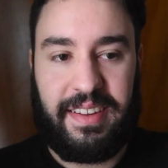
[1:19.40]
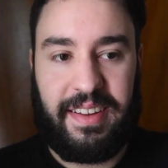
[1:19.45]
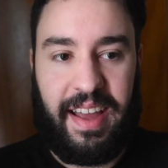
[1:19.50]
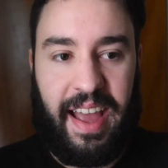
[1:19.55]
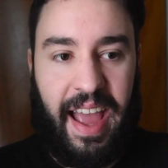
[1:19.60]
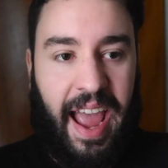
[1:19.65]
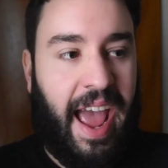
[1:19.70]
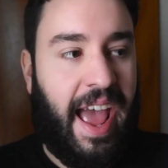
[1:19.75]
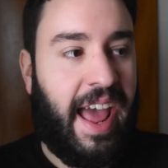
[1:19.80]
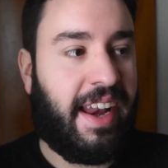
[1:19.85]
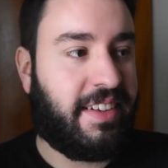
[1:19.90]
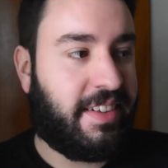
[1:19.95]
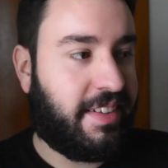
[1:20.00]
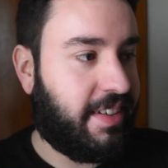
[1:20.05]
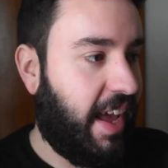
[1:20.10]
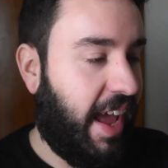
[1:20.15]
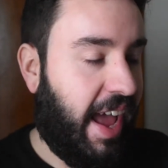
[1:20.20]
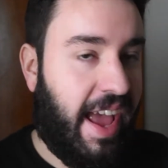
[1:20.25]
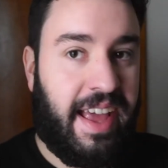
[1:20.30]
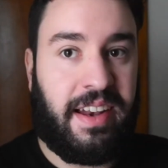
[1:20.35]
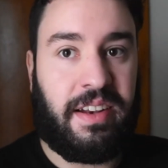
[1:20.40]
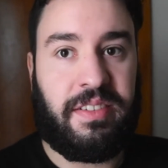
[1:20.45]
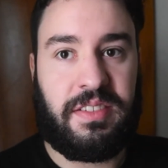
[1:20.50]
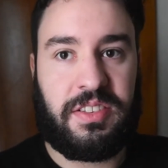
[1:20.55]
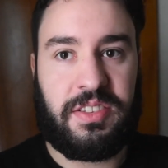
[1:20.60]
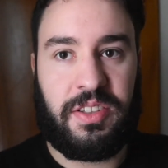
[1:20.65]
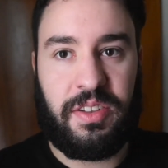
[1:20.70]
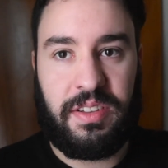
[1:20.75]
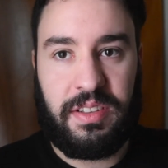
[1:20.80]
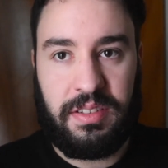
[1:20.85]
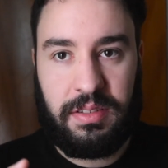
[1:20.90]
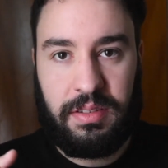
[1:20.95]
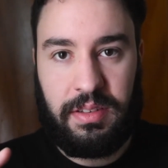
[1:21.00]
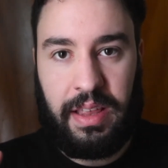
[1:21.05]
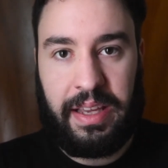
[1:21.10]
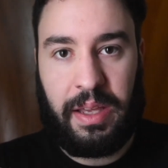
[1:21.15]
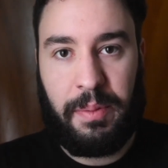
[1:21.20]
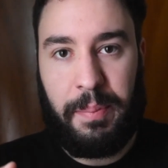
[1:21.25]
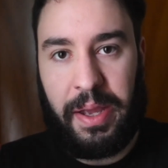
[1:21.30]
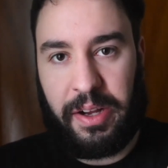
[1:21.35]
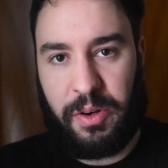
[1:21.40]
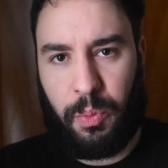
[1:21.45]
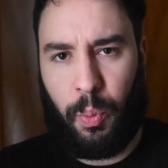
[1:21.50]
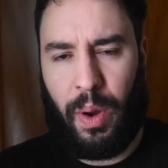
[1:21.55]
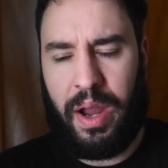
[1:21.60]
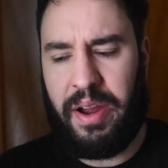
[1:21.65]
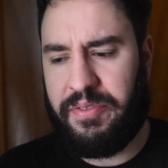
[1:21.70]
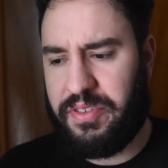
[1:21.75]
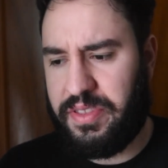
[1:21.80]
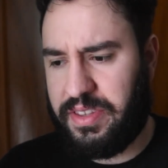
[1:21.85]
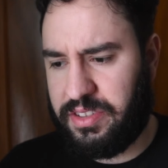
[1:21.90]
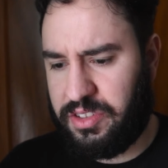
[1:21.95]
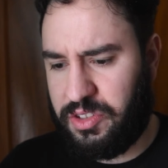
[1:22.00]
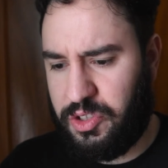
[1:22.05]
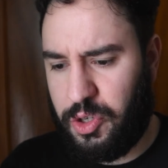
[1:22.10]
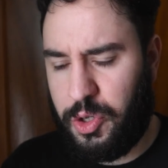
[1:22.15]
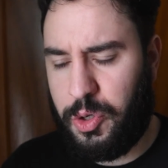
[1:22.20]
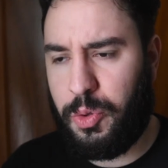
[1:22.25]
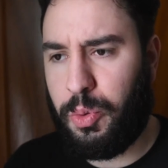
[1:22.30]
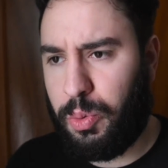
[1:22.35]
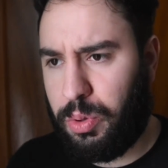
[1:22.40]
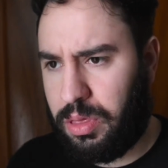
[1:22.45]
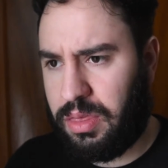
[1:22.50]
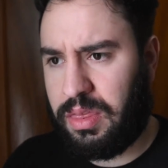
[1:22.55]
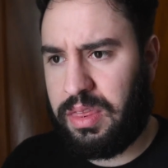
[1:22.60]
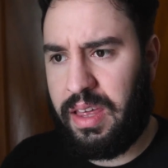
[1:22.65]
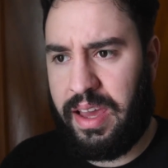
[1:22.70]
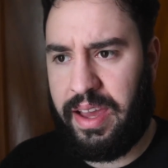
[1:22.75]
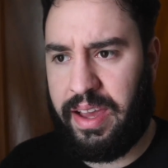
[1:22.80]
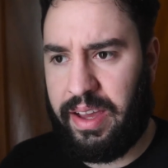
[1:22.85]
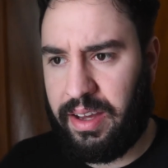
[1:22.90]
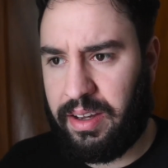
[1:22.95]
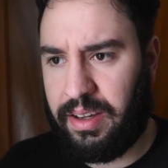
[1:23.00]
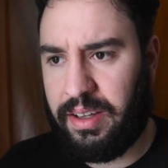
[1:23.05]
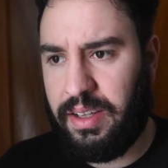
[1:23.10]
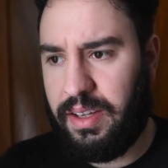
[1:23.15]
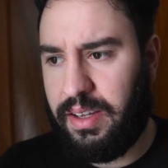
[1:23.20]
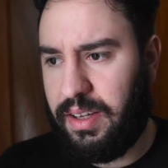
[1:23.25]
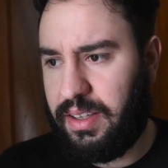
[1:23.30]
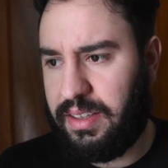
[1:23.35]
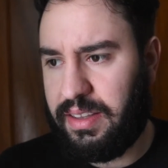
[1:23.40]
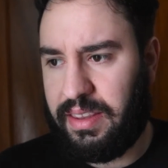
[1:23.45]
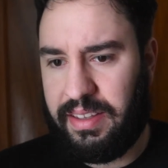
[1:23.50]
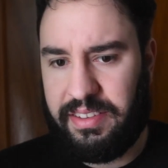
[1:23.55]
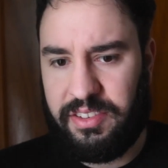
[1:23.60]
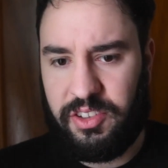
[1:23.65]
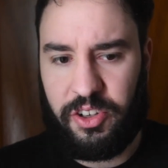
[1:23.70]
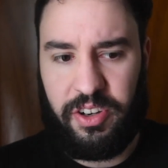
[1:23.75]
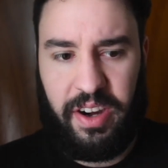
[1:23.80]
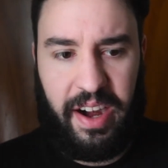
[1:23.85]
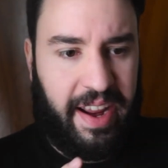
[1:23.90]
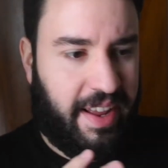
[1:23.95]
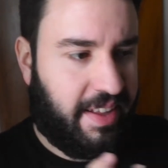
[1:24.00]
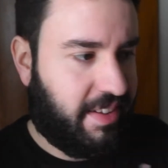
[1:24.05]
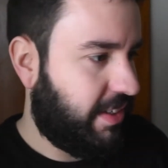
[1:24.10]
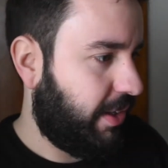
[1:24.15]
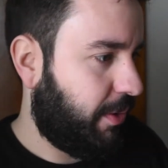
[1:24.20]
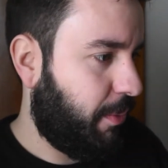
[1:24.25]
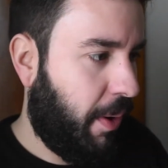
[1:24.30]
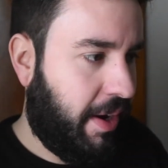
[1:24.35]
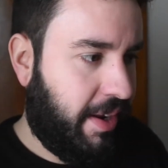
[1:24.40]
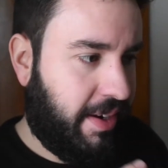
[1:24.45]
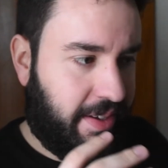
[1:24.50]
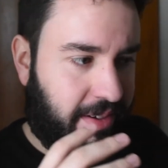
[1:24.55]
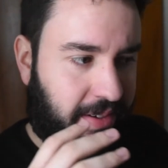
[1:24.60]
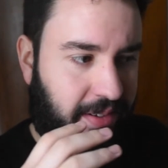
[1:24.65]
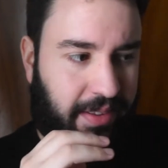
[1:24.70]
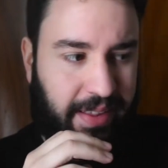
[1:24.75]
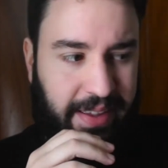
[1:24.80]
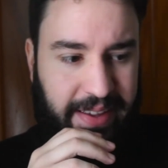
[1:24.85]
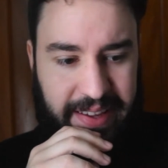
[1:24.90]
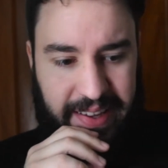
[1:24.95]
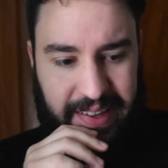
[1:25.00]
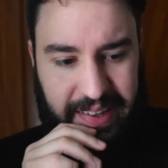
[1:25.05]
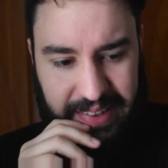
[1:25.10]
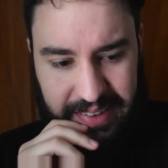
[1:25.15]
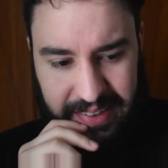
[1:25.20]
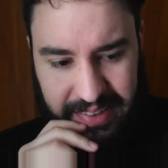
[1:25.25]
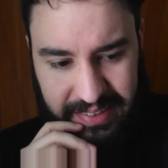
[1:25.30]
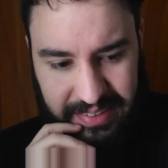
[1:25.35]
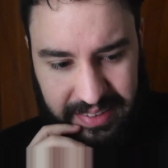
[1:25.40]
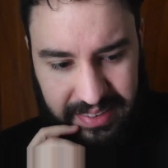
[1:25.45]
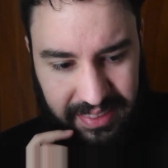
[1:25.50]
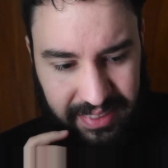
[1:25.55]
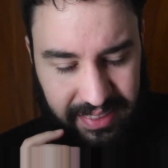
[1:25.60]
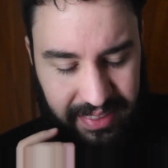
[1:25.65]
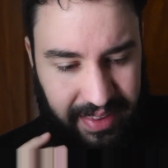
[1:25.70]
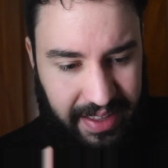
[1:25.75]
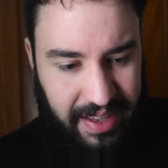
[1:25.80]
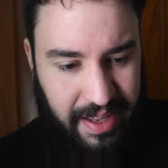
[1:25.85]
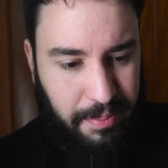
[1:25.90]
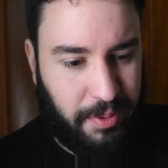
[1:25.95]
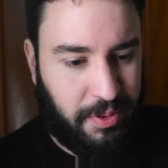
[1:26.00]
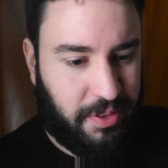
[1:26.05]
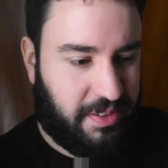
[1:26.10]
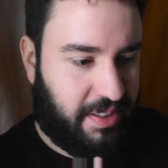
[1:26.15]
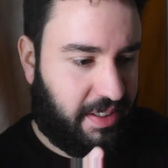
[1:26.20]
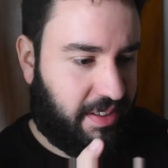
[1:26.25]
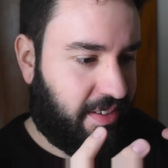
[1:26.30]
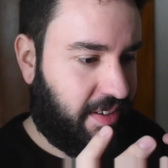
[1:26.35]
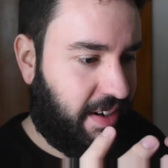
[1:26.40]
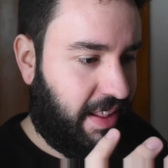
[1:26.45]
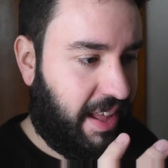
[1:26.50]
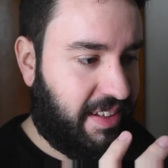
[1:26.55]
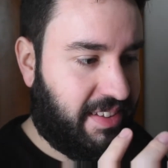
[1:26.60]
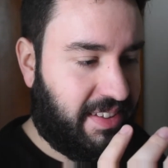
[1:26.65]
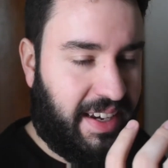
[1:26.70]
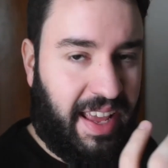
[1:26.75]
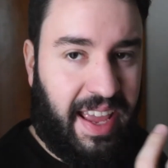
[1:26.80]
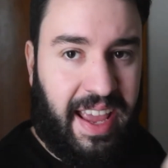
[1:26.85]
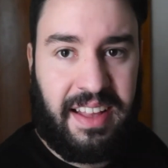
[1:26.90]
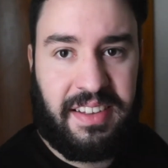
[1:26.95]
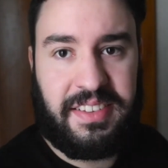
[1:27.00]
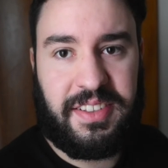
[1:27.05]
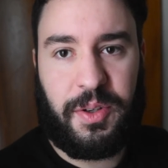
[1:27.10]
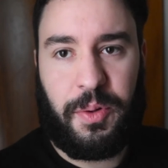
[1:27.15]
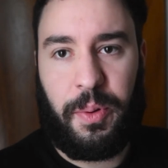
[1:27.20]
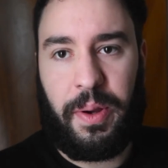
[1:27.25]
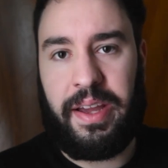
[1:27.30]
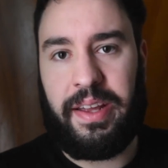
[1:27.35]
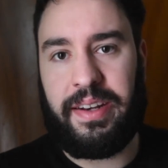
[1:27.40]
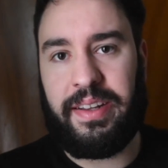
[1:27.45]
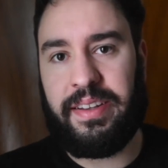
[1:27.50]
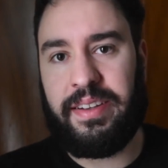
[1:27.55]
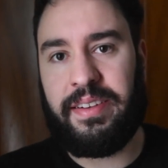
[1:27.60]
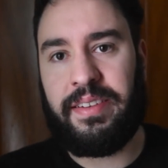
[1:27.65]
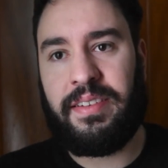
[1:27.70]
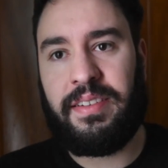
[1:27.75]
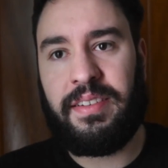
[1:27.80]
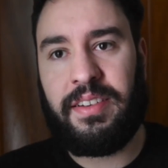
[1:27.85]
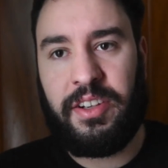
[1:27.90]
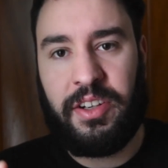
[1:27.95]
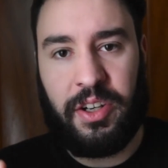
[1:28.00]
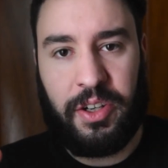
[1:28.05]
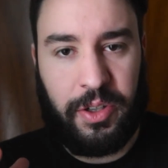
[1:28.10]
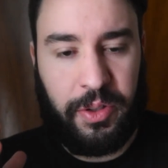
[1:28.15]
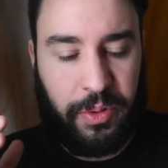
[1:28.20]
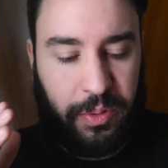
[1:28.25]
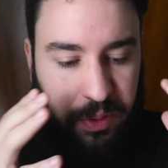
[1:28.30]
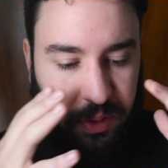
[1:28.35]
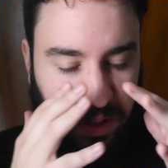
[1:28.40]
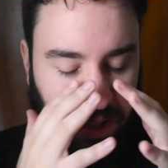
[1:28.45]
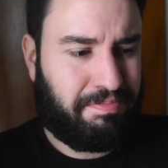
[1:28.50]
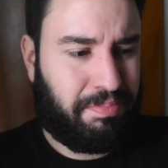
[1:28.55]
had to end so that they can make way for this new thing. These are antiquated, like, labels, and that's an antiquated, you know,